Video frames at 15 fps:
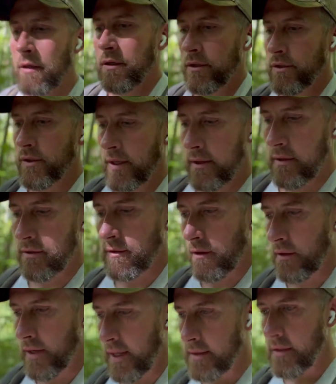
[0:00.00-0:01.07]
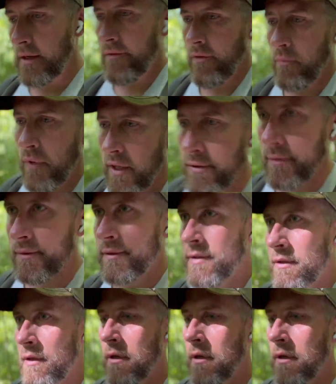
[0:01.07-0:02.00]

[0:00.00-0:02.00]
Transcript: strengthens all kinds of different muscles